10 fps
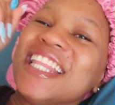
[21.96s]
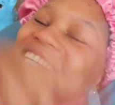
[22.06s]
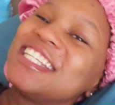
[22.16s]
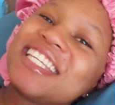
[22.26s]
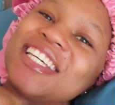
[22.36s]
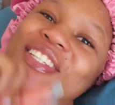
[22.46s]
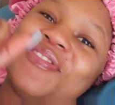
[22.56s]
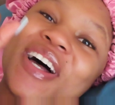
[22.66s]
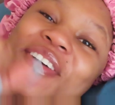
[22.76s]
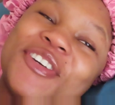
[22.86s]
This
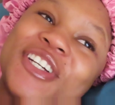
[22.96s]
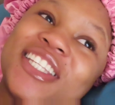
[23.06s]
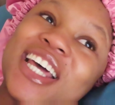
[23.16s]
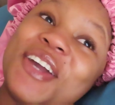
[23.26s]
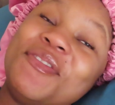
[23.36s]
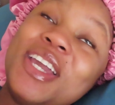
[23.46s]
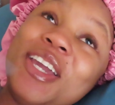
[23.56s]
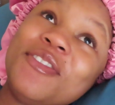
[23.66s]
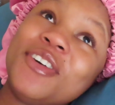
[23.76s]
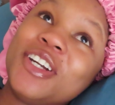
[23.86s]
is my first time
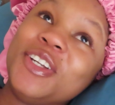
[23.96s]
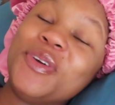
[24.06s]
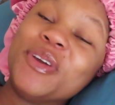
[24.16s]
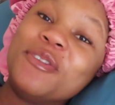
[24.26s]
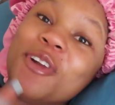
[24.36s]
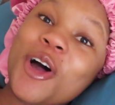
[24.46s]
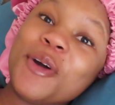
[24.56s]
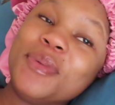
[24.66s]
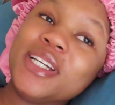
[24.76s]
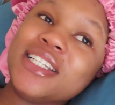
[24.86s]
ever doing
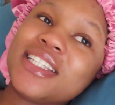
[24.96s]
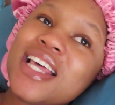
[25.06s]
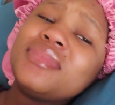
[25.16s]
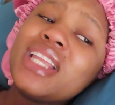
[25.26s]
Vlogmas,